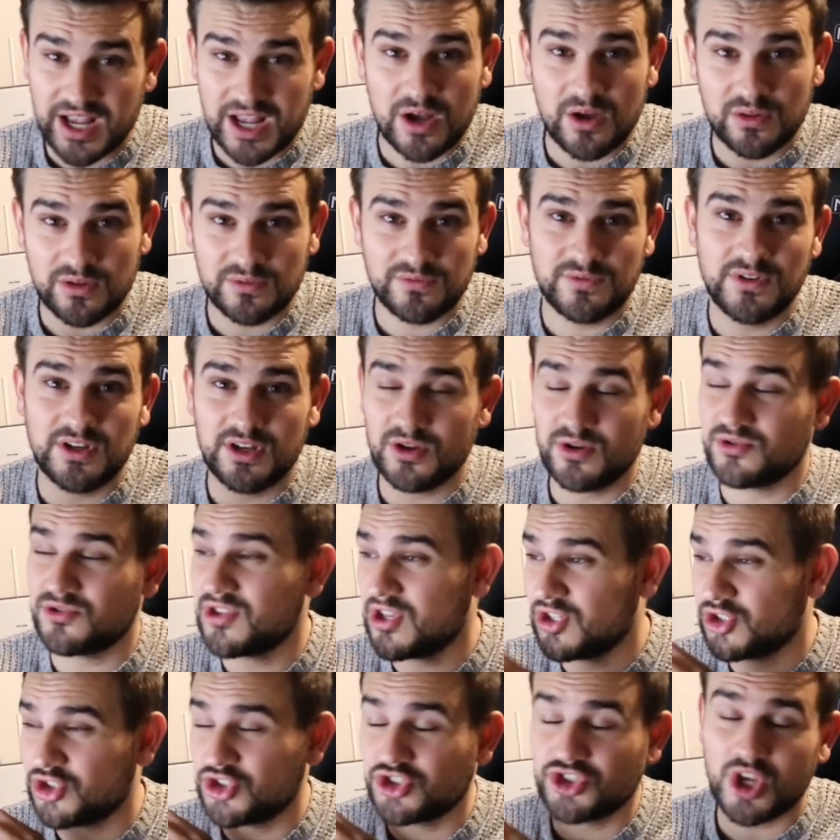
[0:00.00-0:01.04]
out the videos.
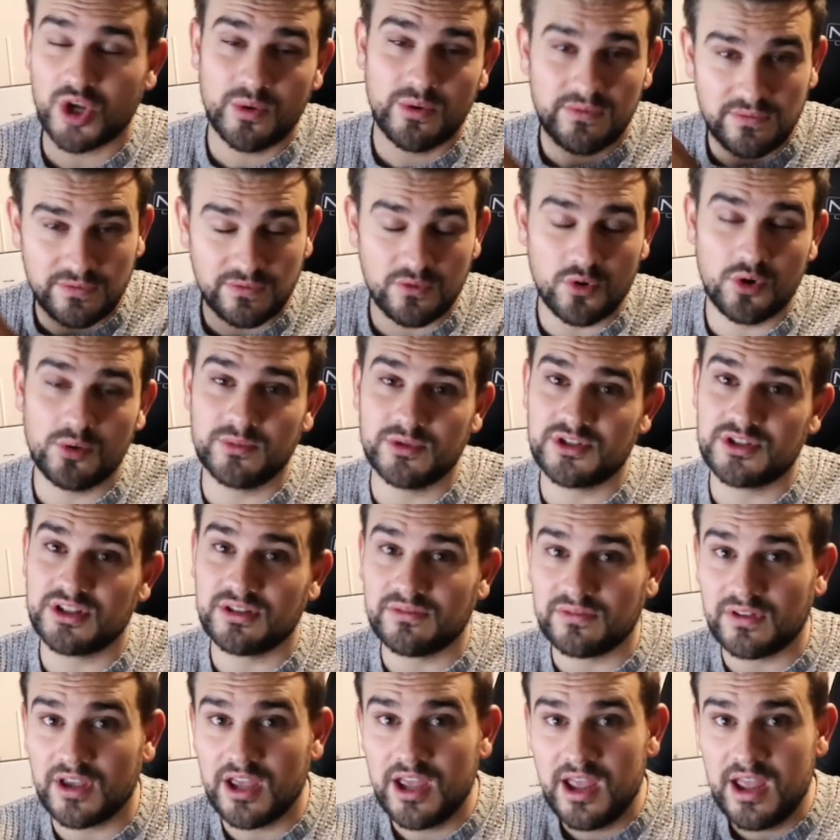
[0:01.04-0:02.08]
They're so
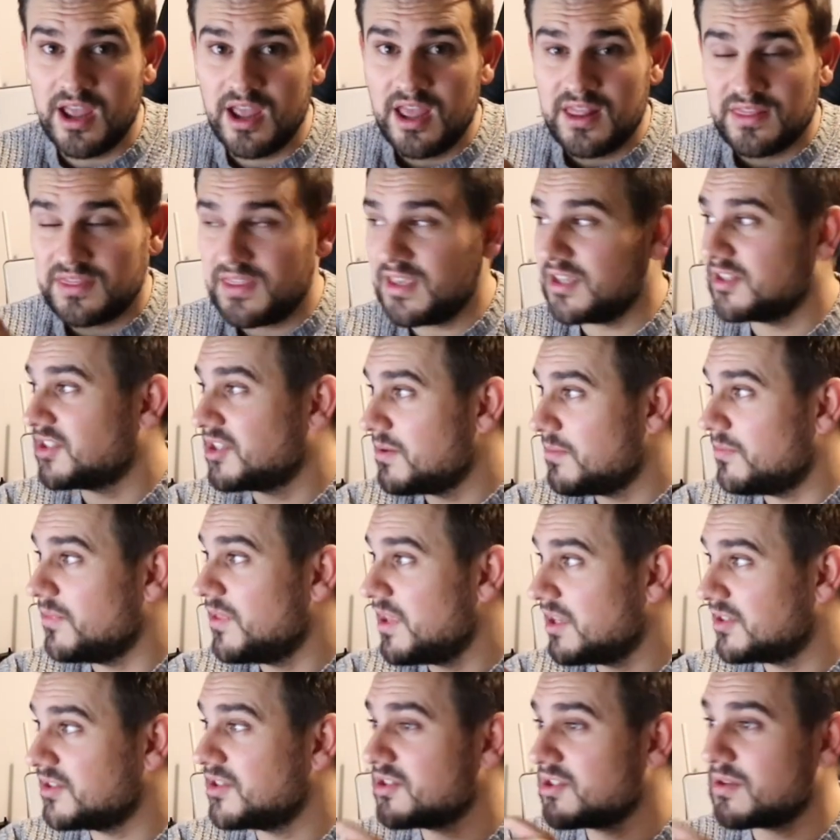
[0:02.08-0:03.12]
informative. This
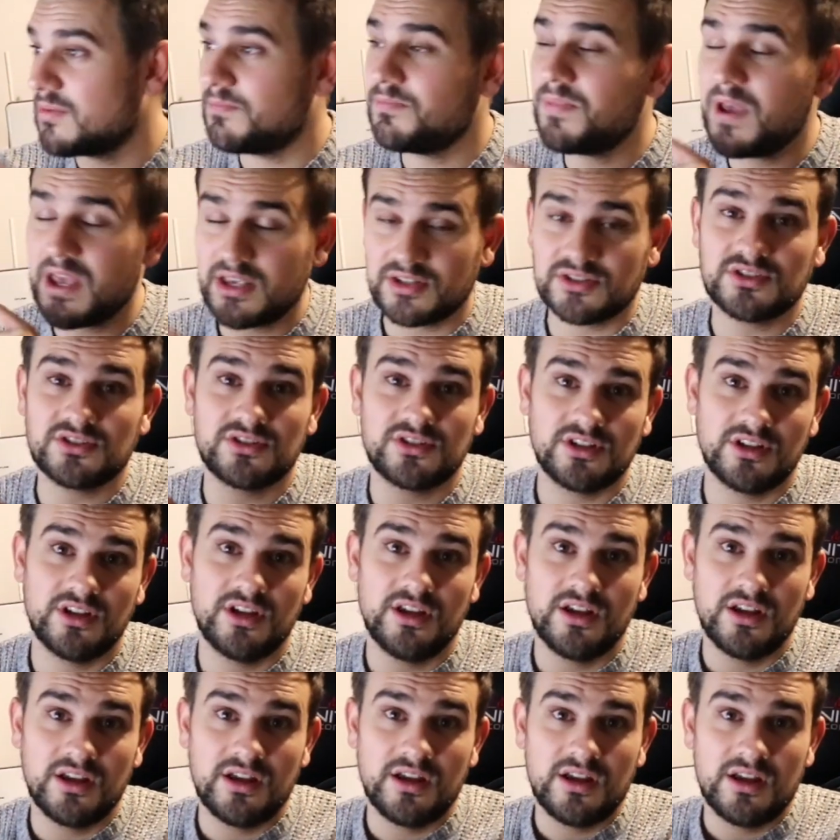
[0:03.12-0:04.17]
is the best
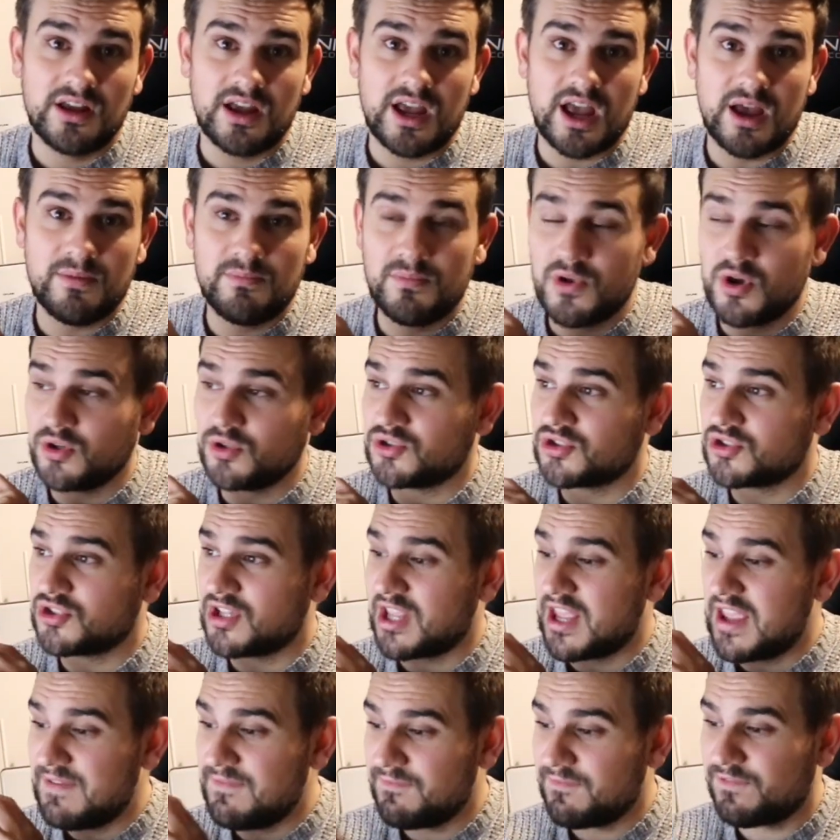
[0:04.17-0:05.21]
and most
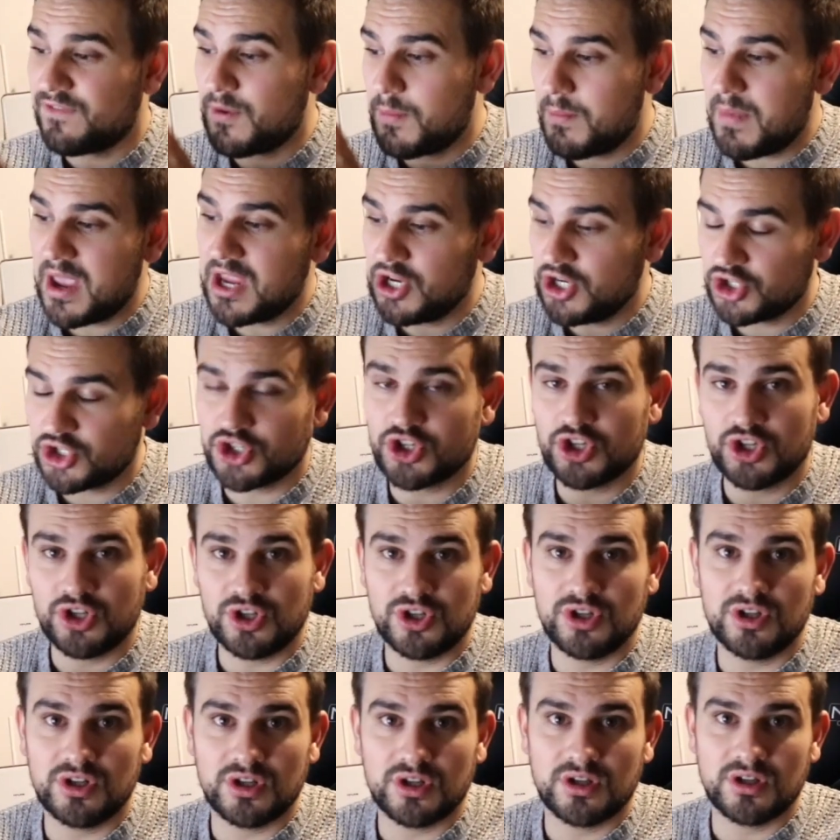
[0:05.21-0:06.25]

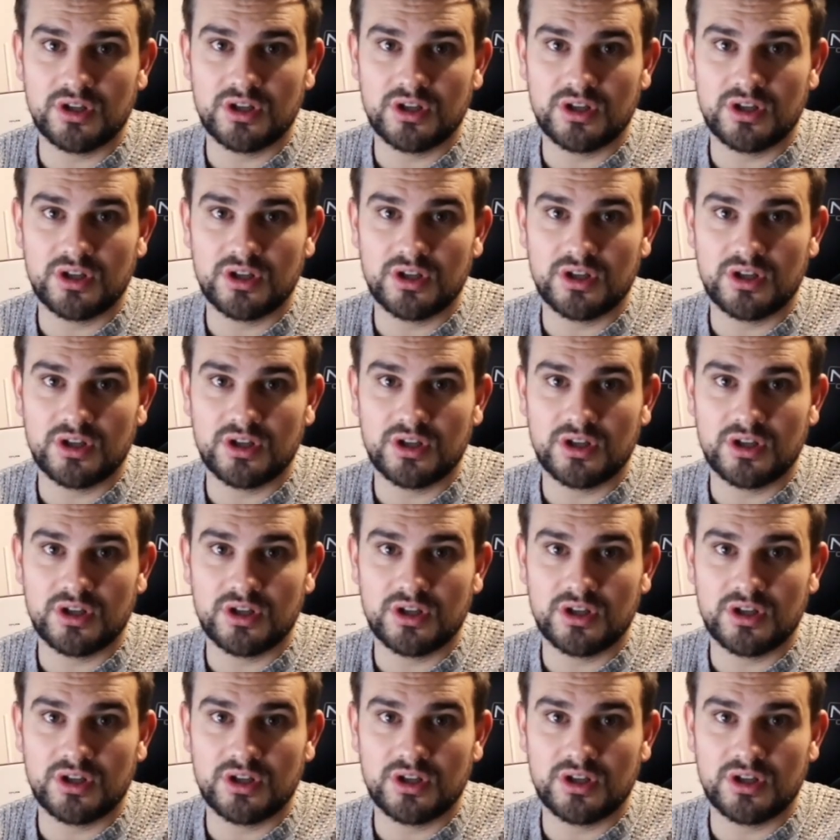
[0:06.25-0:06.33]
information